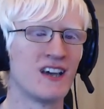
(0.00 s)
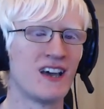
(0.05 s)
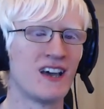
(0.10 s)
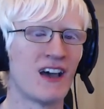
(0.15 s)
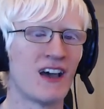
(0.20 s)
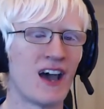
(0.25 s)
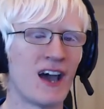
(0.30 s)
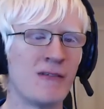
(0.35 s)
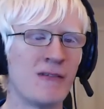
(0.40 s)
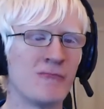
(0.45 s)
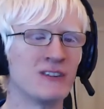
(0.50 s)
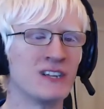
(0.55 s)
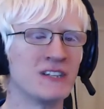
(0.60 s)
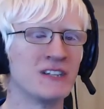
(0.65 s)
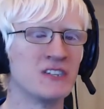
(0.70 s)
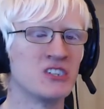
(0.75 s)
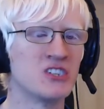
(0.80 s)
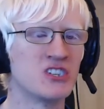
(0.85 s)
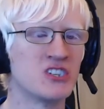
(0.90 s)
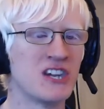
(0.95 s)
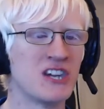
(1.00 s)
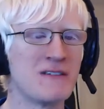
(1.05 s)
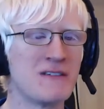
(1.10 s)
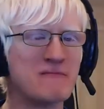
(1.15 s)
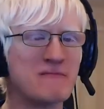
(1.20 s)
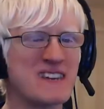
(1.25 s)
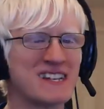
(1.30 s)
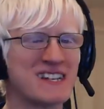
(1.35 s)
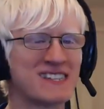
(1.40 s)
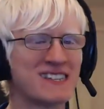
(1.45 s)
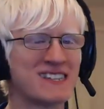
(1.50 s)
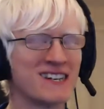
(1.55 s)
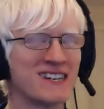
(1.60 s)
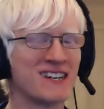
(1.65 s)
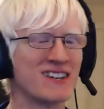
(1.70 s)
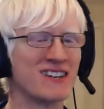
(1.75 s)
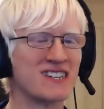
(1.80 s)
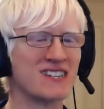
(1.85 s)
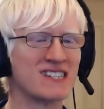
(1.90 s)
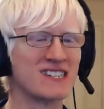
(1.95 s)
I am legit being
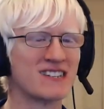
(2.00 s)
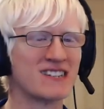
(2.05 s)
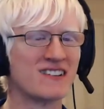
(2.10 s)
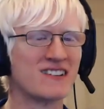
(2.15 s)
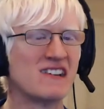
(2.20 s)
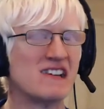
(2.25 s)
serious.